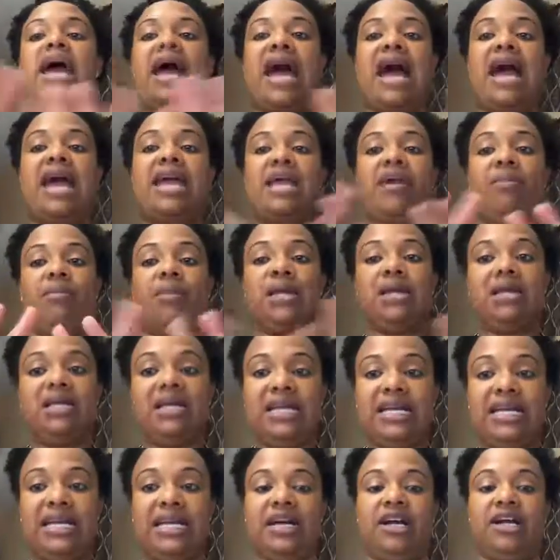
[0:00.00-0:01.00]
I am
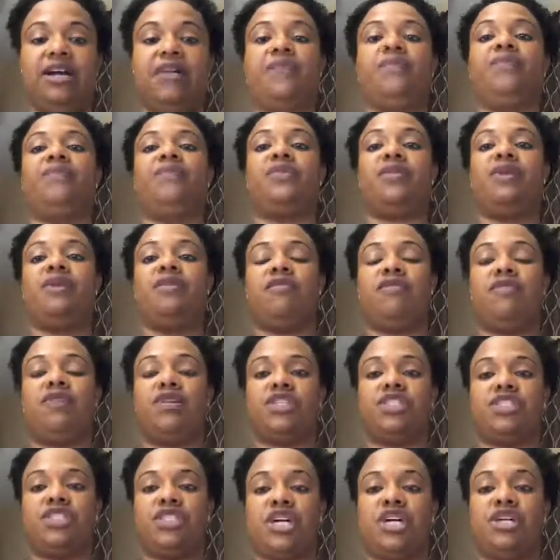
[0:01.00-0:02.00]
clear
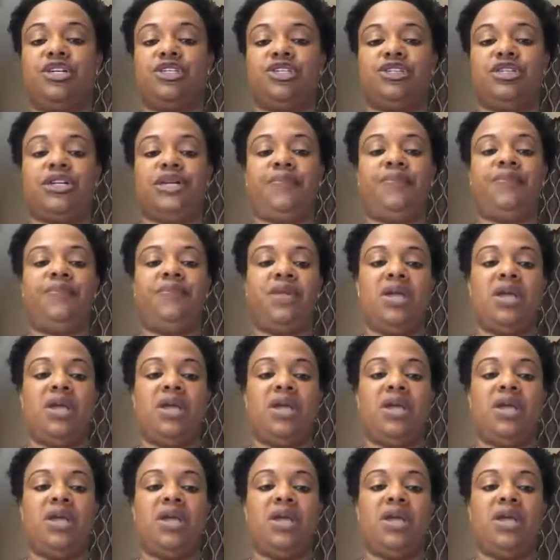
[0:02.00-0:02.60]
for surgery.